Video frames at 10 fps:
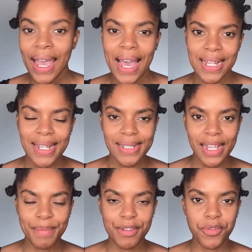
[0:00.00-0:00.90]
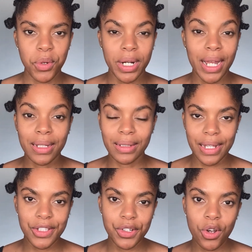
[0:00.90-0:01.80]
As I said before,
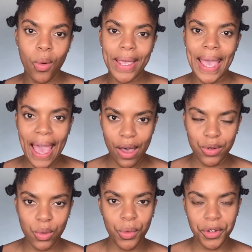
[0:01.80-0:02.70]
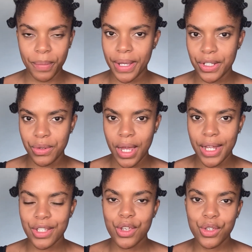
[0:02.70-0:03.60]
unless you're going out with your Bantu
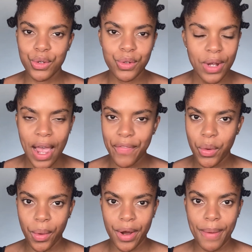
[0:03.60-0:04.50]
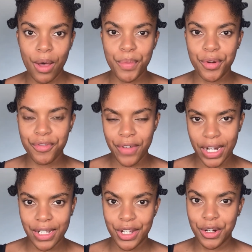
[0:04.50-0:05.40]
knots, you do not have to worry about
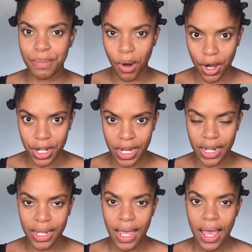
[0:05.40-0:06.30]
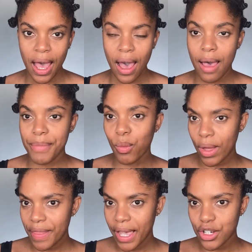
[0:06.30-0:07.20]
perfecting your parting. The one
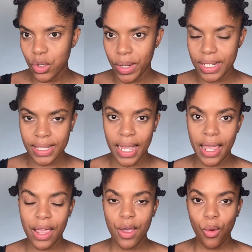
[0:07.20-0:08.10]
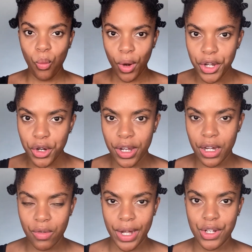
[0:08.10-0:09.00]
thing I do want to say, when you're getting
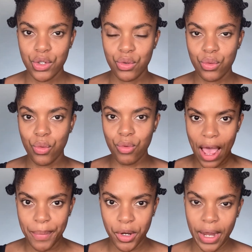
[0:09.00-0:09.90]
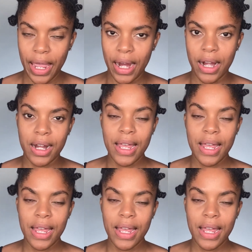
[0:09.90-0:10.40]
ready to wrap your hair,